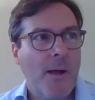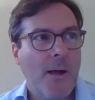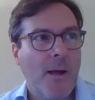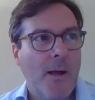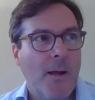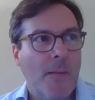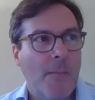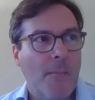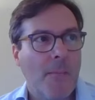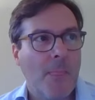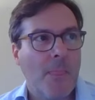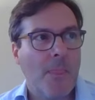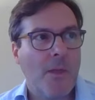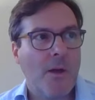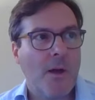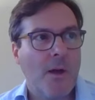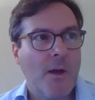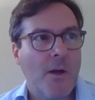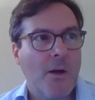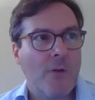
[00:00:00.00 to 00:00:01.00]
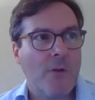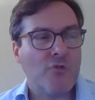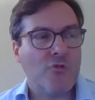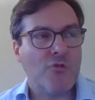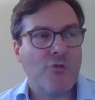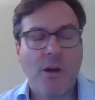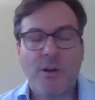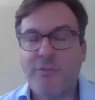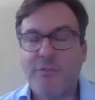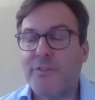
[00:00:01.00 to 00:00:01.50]

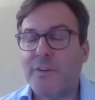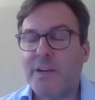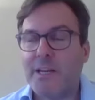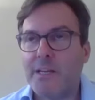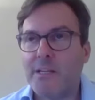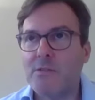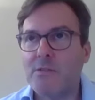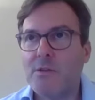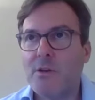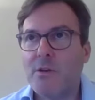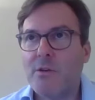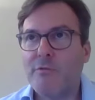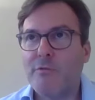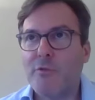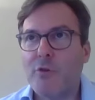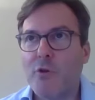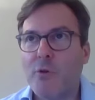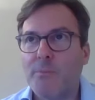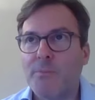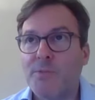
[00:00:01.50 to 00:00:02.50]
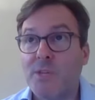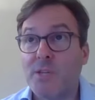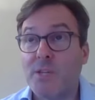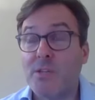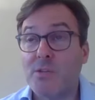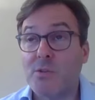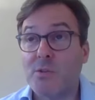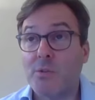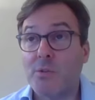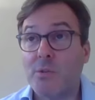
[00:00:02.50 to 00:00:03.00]
truck fleet from
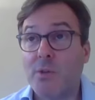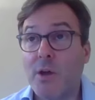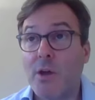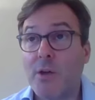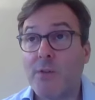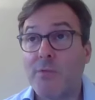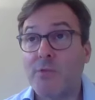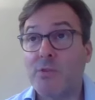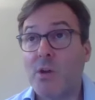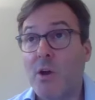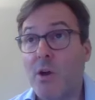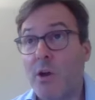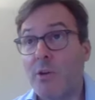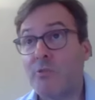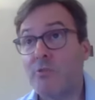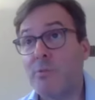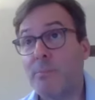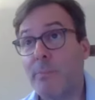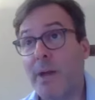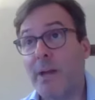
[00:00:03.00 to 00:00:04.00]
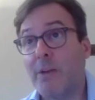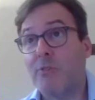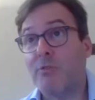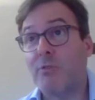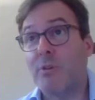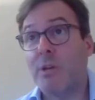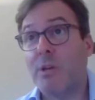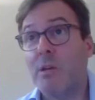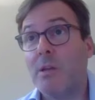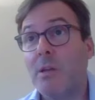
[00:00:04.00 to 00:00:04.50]
diesel over to hydrogen
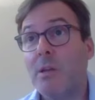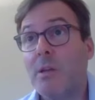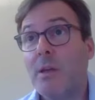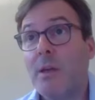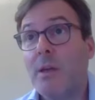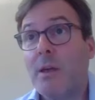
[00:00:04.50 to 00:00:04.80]
battery